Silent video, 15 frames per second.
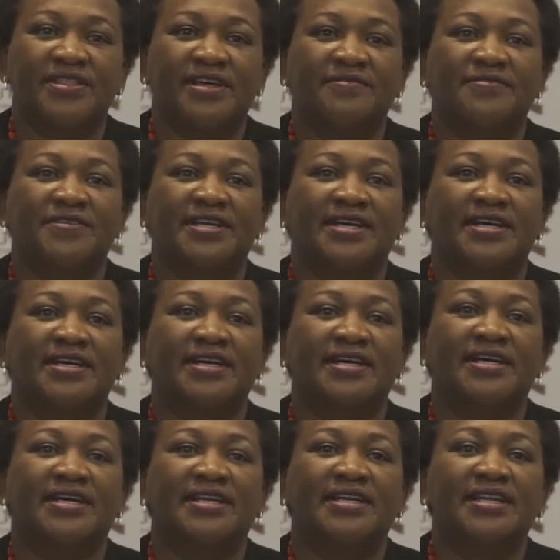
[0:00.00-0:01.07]
Africa
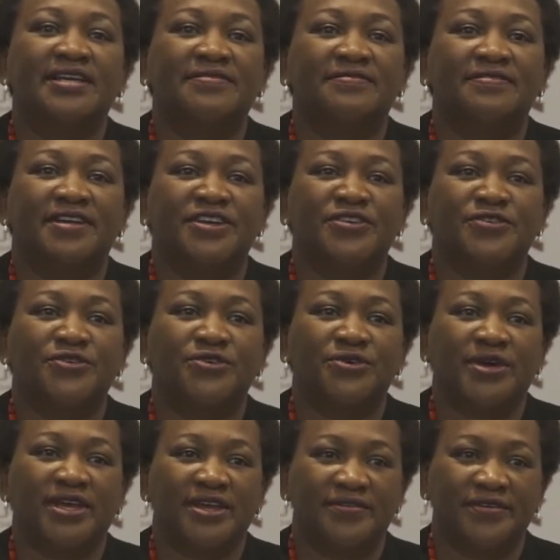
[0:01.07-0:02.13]
live in rural
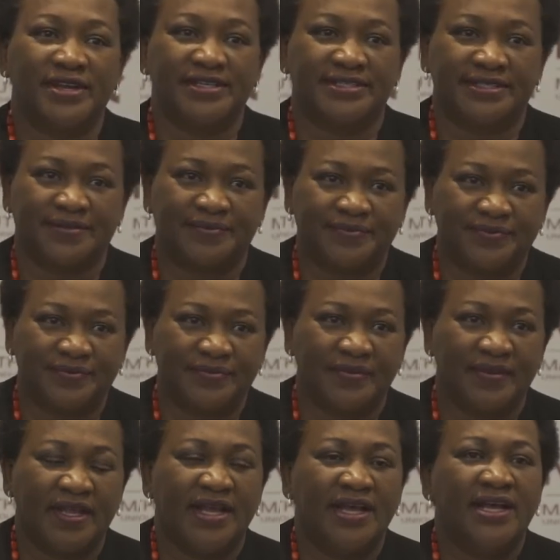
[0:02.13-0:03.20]
areas.
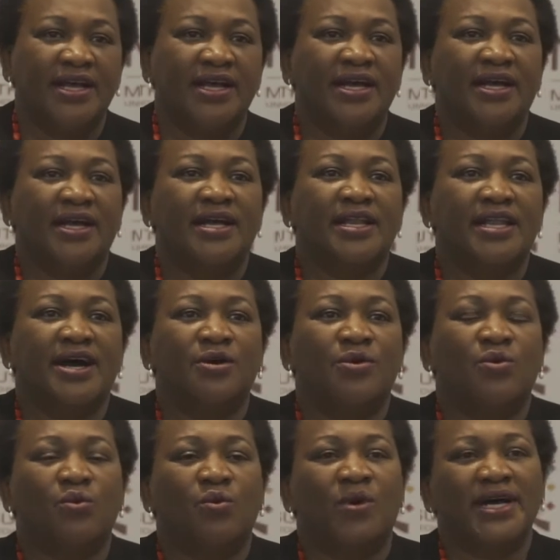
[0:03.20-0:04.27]
Now,
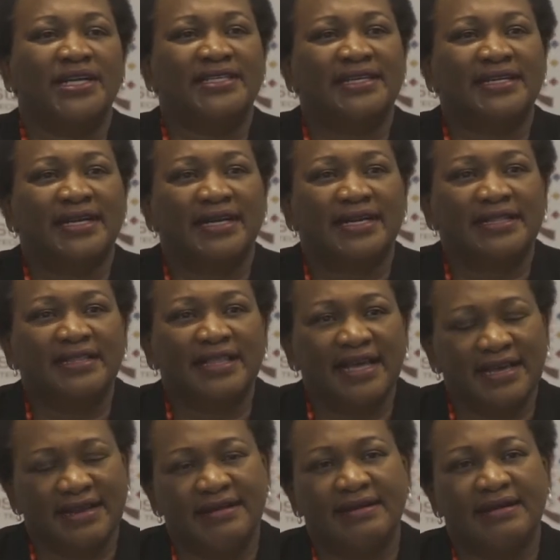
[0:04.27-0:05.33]
what
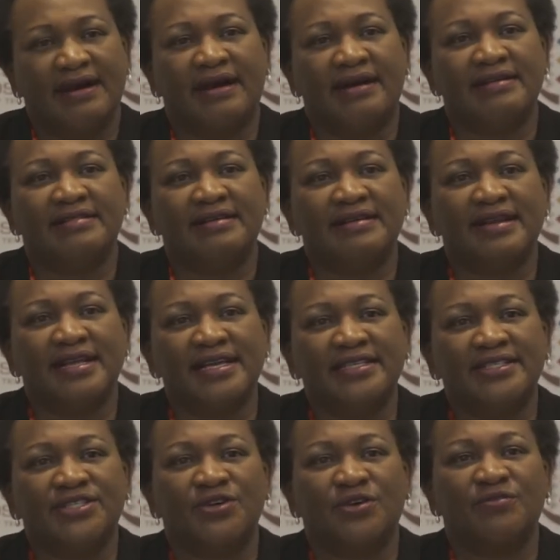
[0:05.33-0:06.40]
then are the
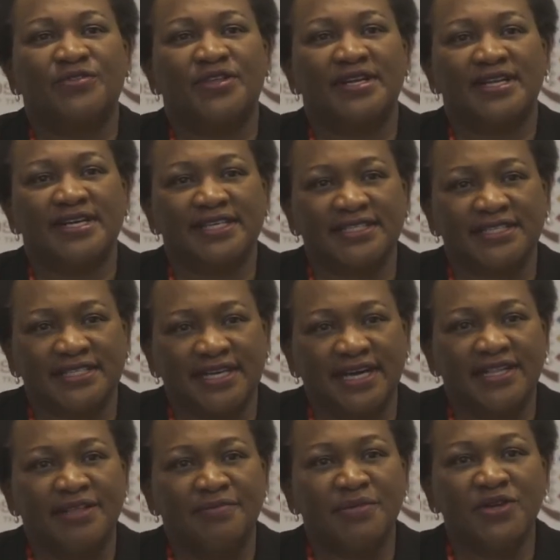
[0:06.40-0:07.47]
needs of the nurse and
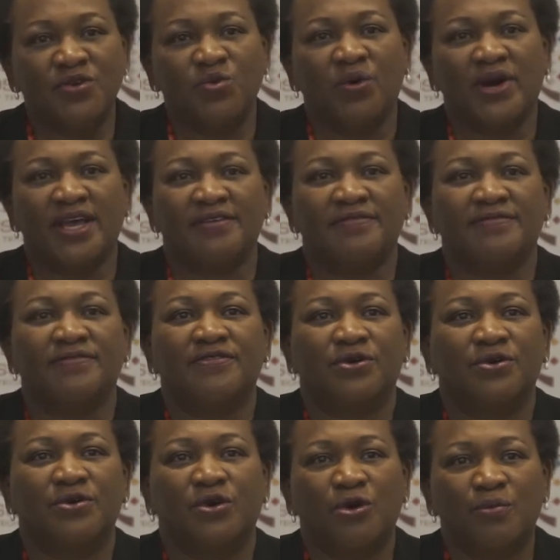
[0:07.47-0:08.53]
the midwife
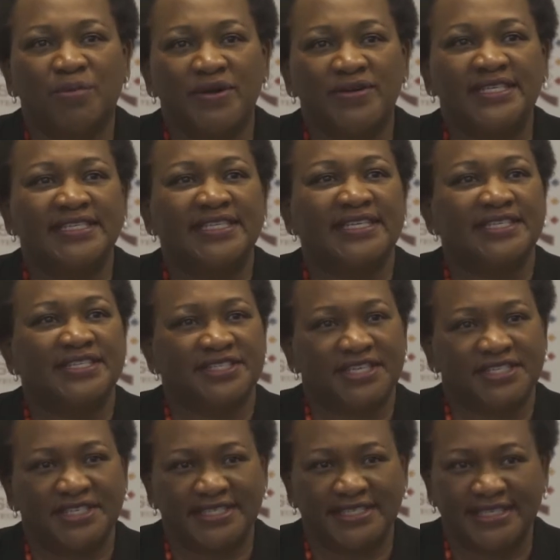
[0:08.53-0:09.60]
operating in
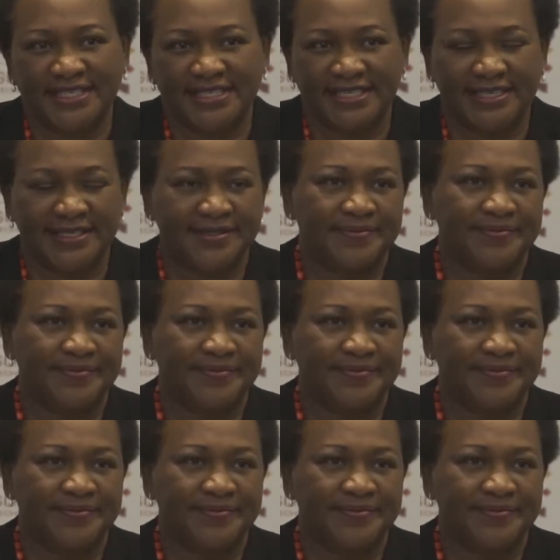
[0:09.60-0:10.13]
such a setting?